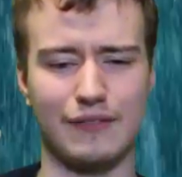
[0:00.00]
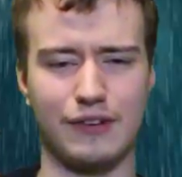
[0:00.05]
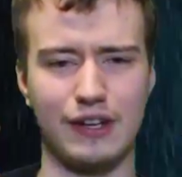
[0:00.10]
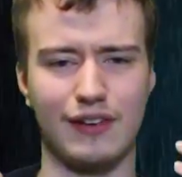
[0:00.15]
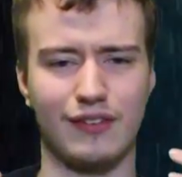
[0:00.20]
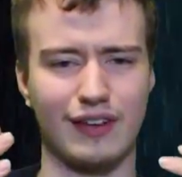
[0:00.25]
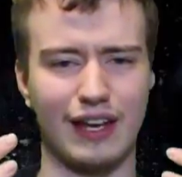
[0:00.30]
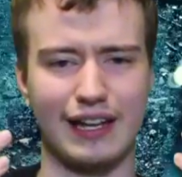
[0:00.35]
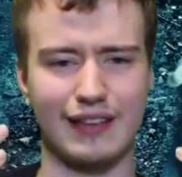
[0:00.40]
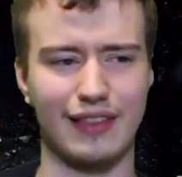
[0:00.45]
if
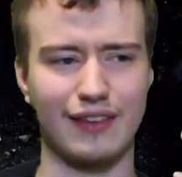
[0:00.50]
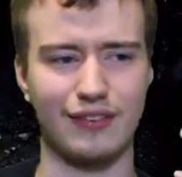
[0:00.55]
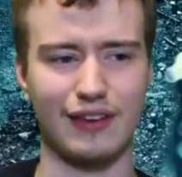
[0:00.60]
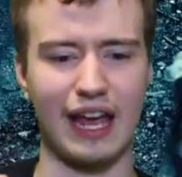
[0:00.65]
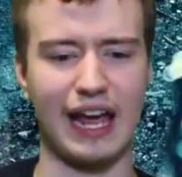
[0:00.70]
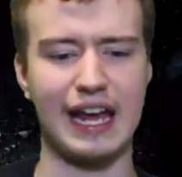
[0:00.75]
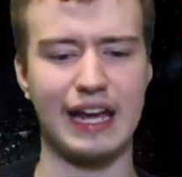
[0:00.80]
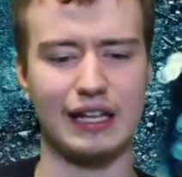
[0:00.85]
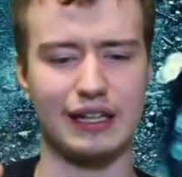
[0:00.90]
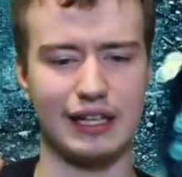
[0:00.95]
he's like this
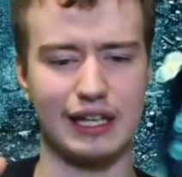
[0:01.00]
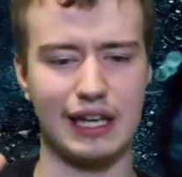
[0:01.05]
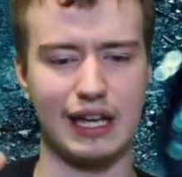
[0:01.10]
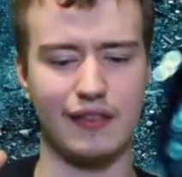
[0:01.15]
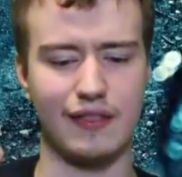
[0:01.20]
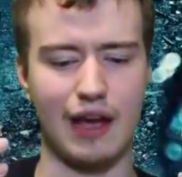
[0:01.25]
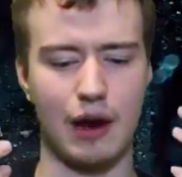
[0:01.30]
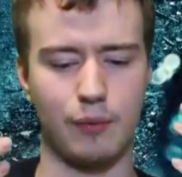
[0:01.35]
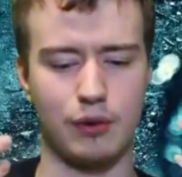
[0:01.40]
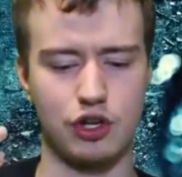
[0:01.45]

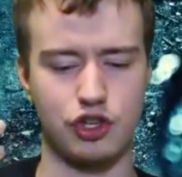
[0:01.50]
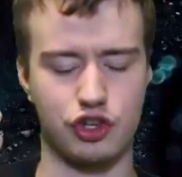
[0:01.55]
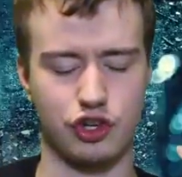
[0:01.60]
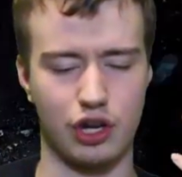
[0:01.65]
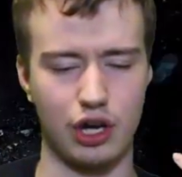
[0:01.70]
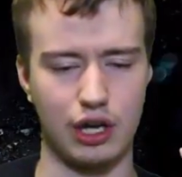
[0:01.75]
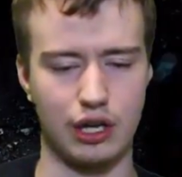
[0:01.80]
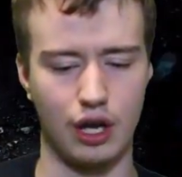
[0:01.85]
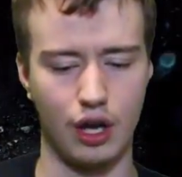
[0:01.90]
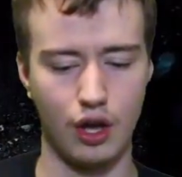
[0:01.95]
alien that we
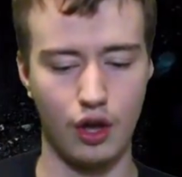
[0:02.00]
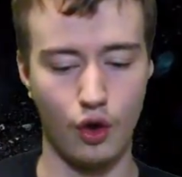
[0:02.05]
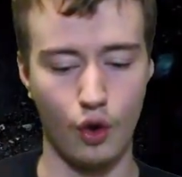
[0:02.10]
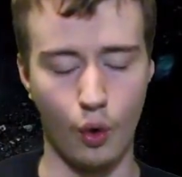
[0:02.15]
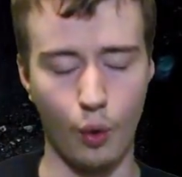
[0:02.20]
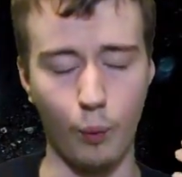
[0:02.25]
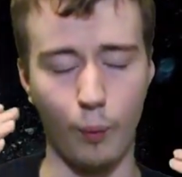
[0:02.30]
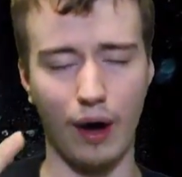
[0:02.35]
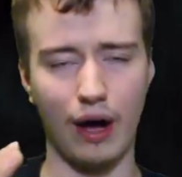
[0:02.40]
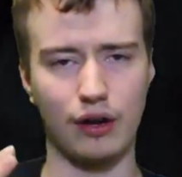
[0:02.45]
should
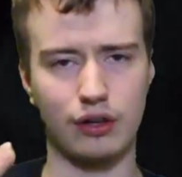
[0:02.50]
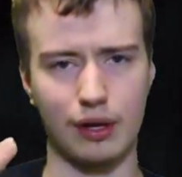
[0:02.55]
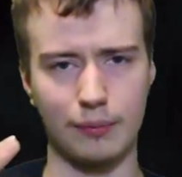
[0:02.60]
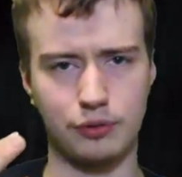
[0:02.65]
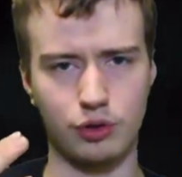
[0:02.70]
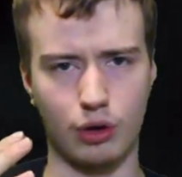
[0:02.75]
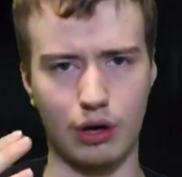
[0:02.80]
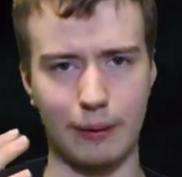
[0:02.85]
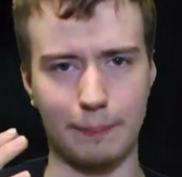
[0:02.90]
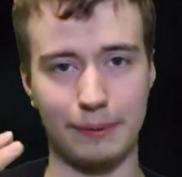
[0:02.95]
welcome
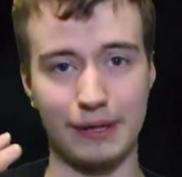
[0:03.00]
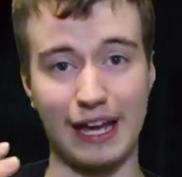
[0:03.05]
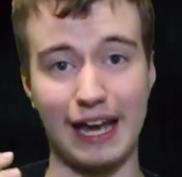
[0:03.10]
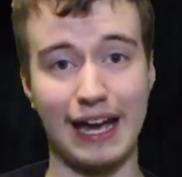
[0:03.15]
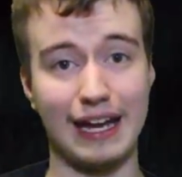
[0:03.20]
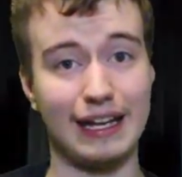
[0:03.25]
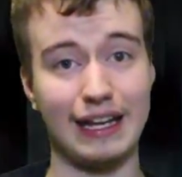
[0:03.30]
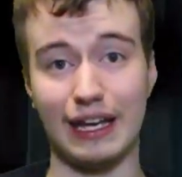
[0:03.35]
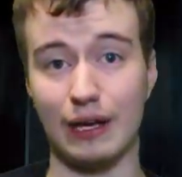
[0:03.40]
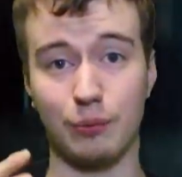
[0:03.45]
to our
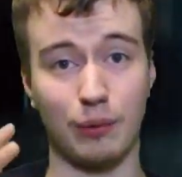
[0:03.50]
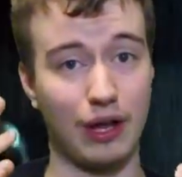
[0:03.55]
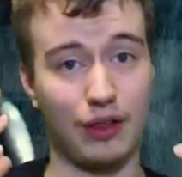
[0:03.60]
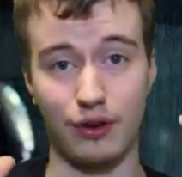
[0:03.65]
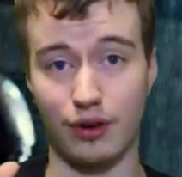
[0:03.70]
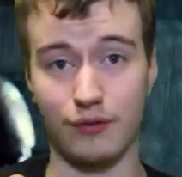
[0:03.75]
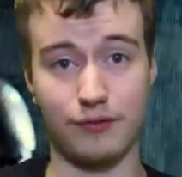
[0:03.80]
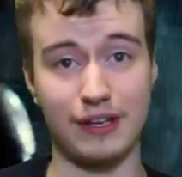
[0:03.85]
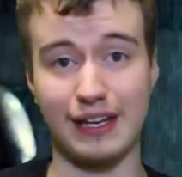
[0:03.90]
planet, whether if